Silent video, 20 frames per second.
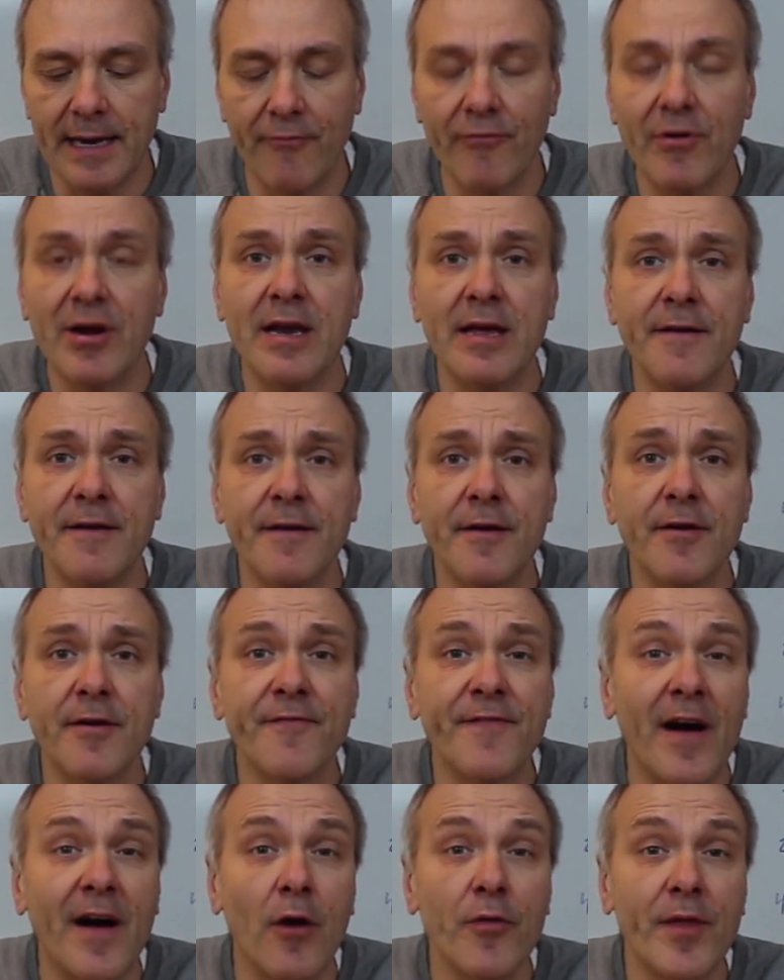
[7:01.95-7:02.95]
I really
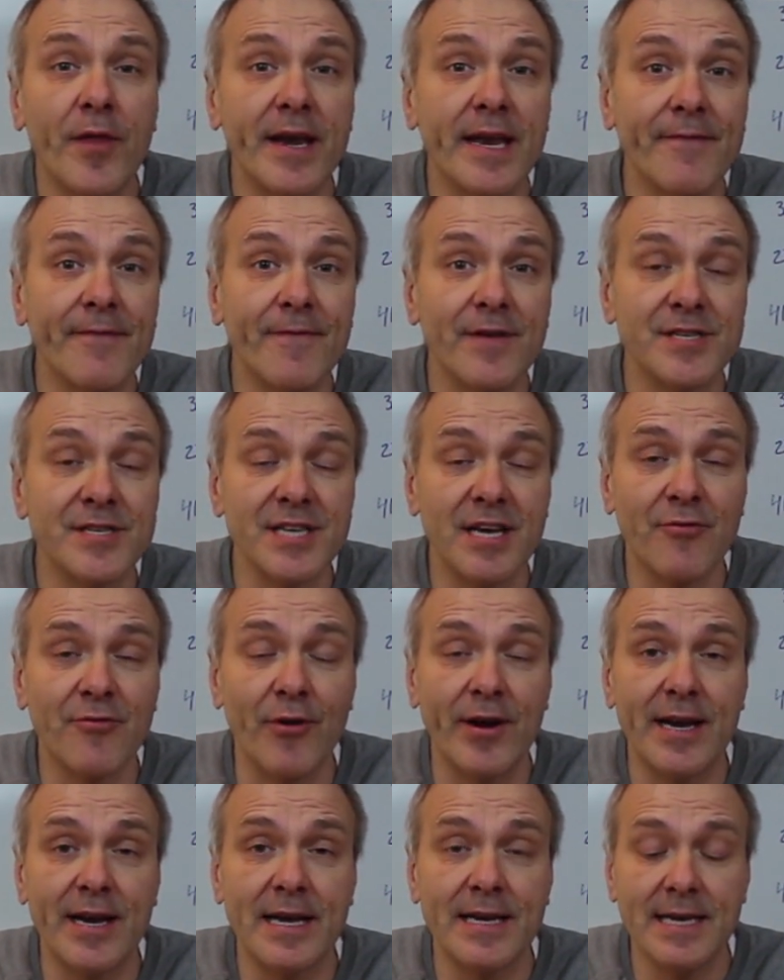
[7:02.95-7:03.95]
found that it was a
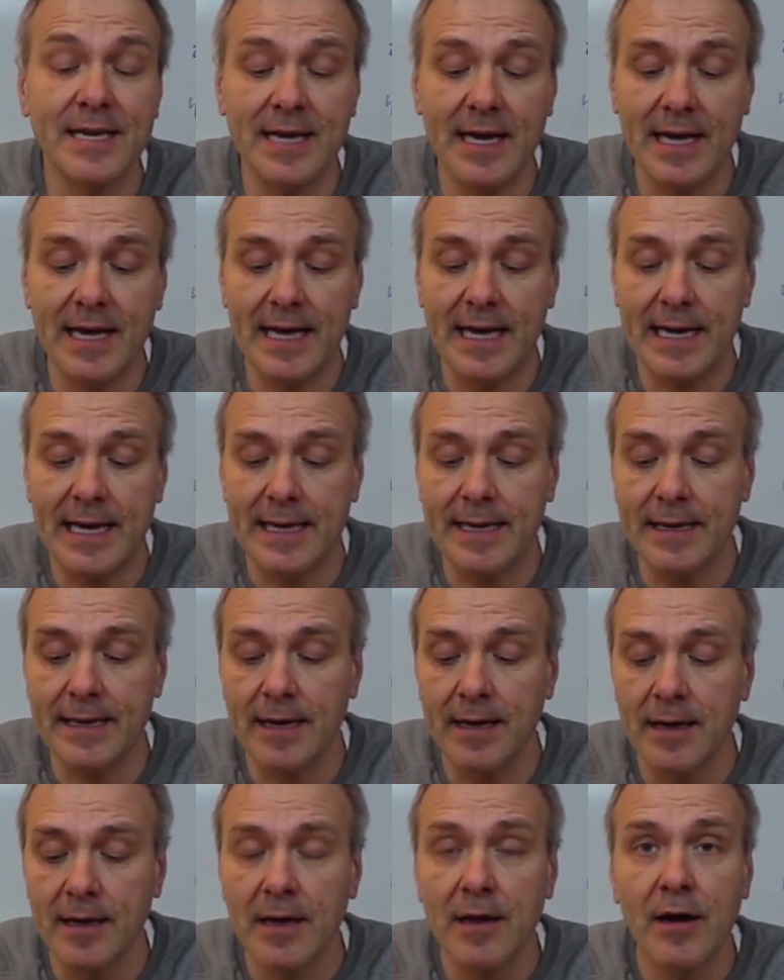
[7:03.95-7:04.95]
great idea,
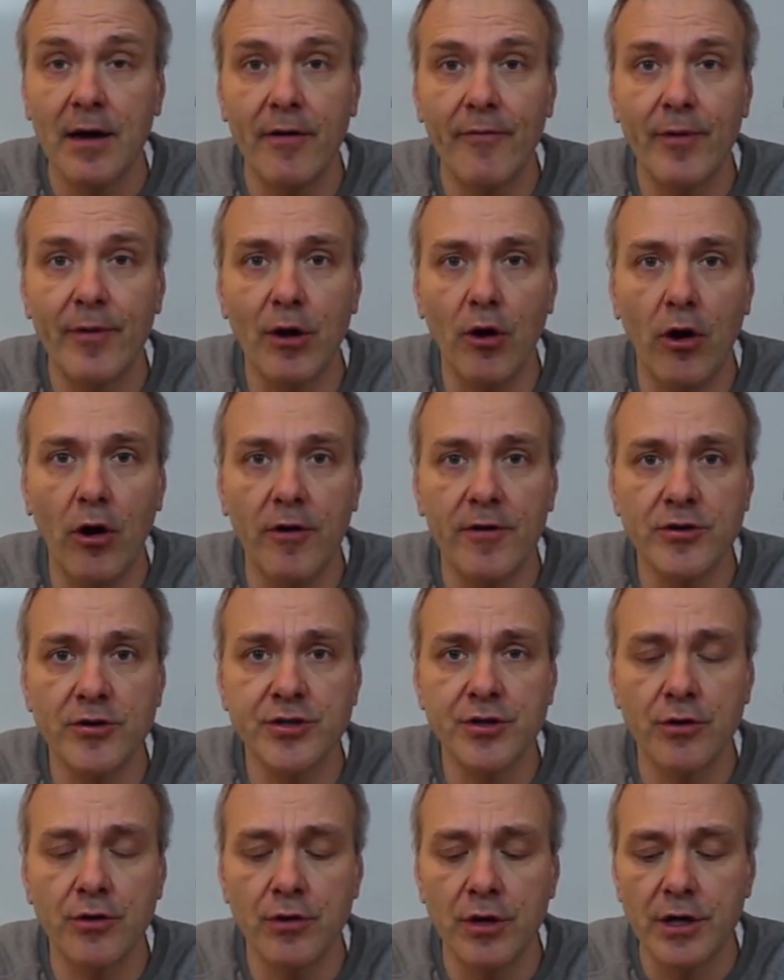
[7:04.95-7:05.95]
and will
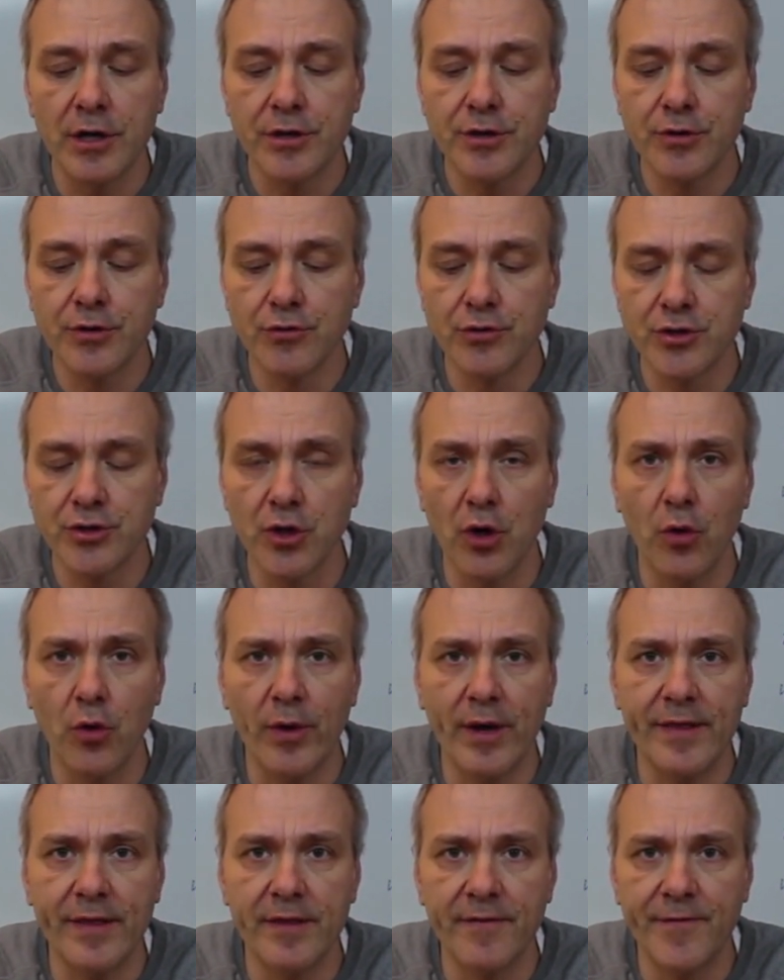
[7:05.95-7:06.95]
also do
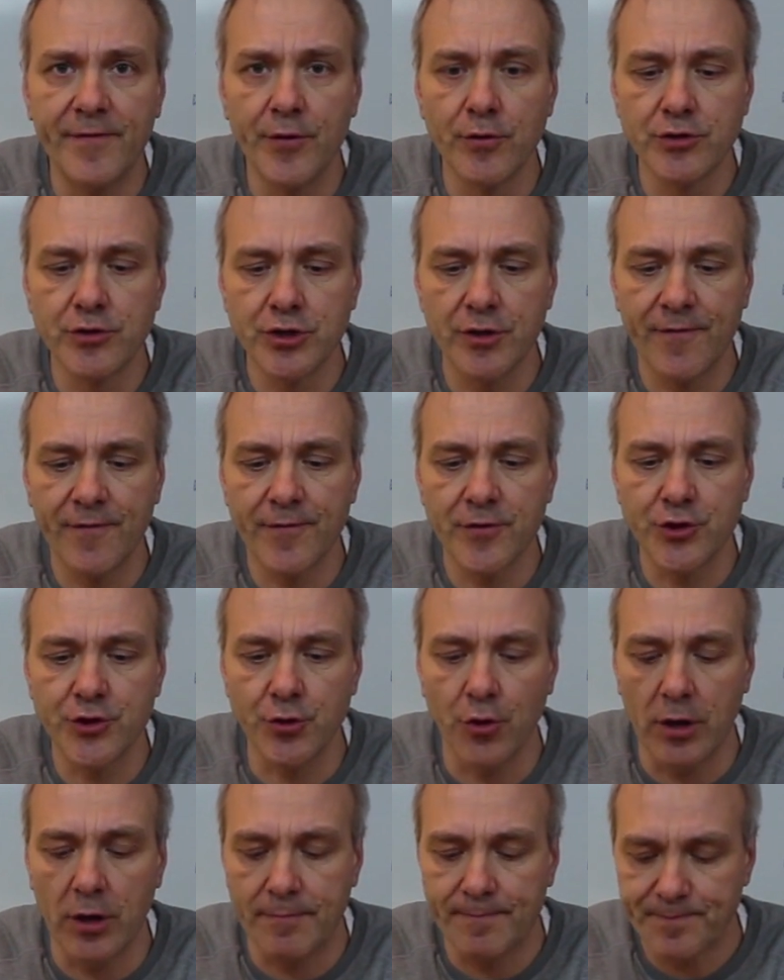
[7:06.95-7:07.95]
so in the future for
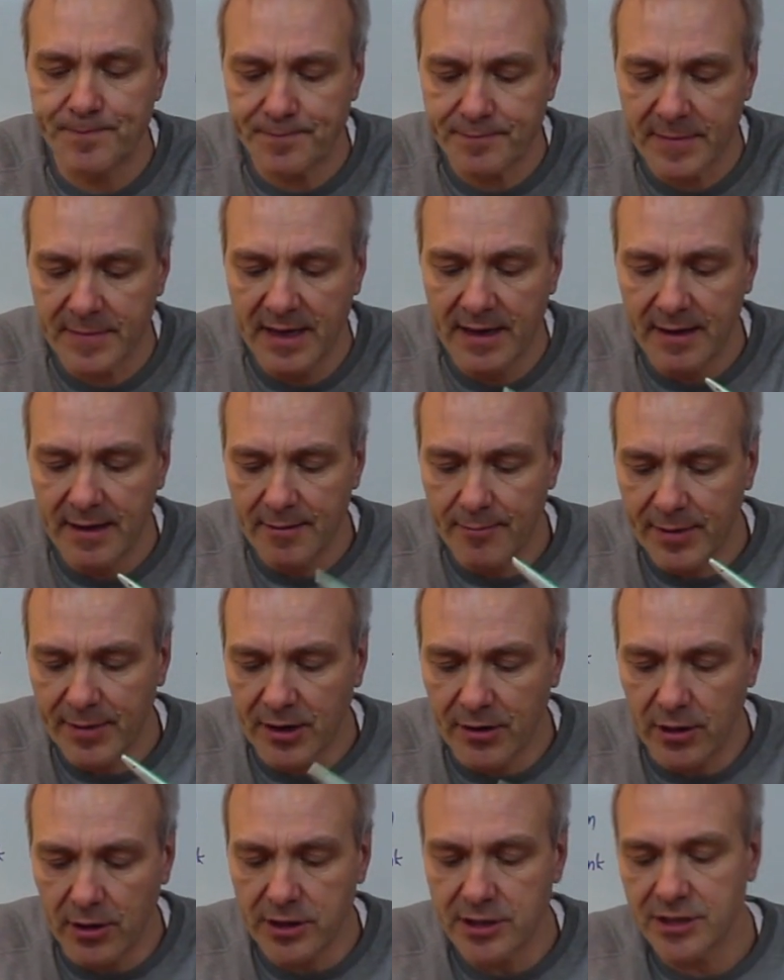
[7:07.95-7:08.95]
sure,
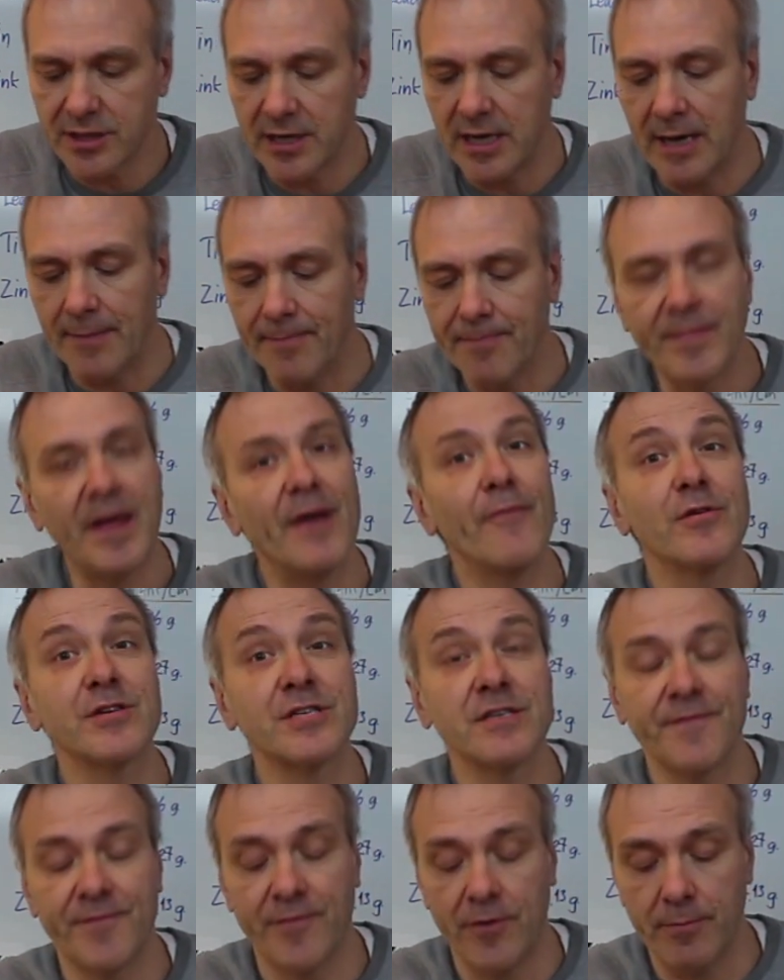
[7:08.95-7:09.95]
because that
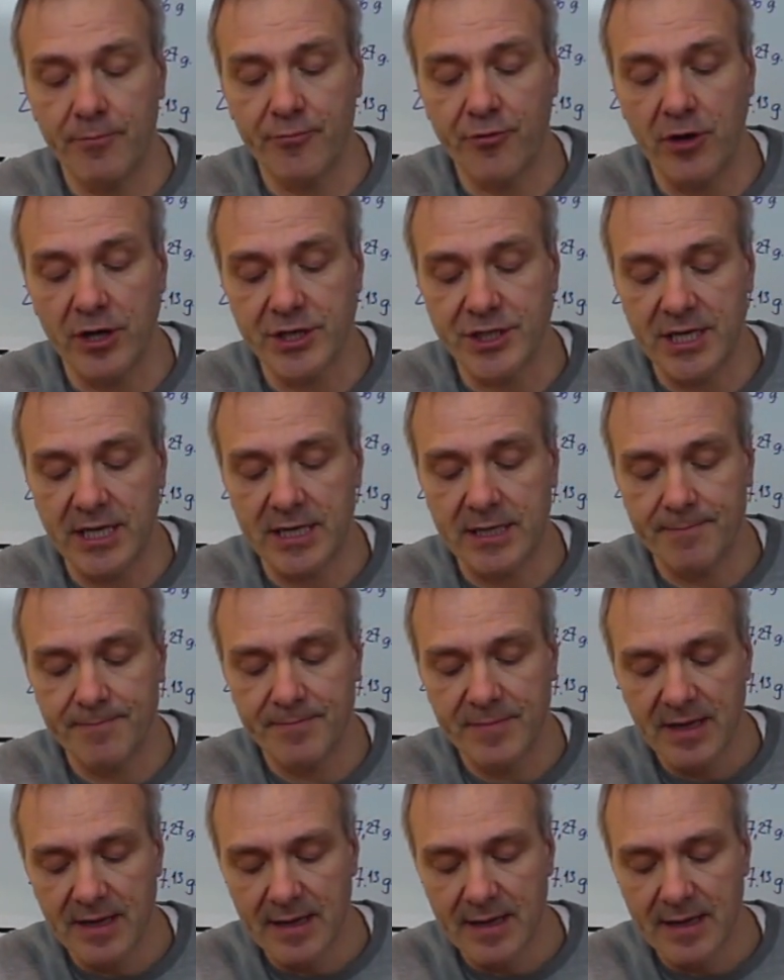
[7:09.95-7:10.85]
was a fun project.